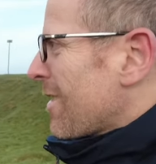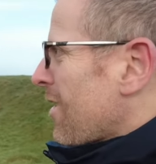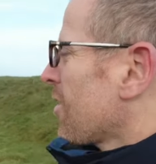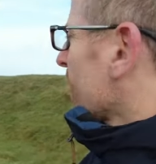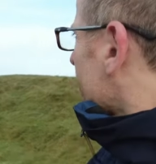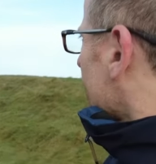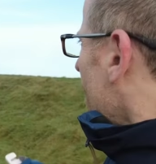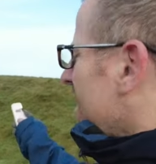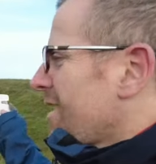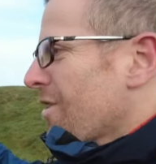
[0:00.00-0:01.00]
There was a
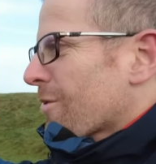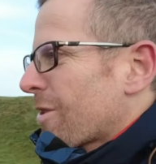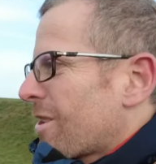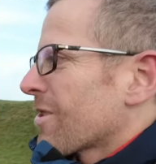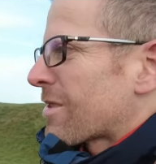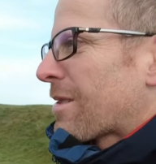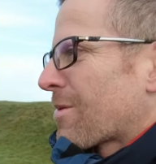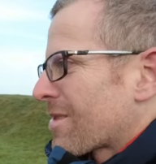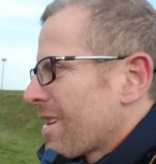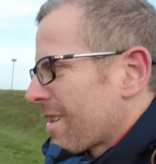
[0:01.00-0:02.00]
donkey over here that
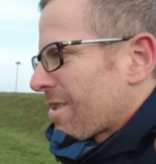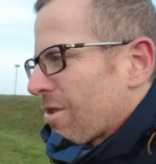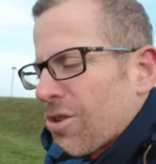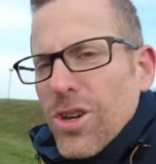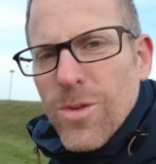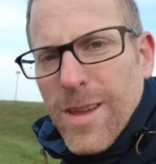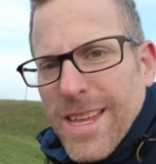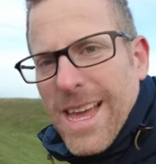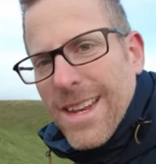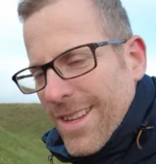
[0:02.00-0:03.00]
was like
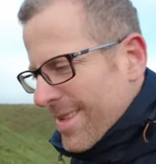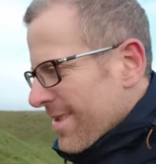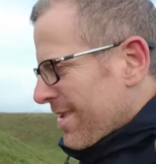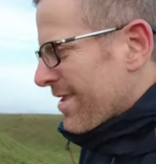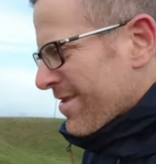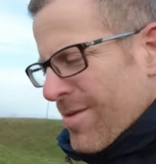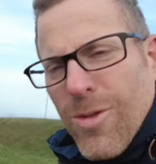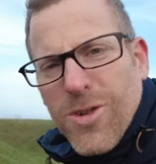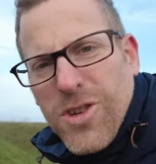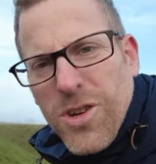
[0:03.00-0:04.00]
cooing at us. Is the
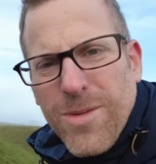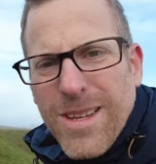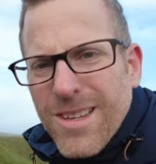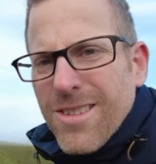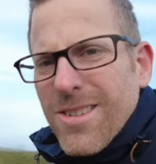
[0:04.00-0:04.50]
word cooing?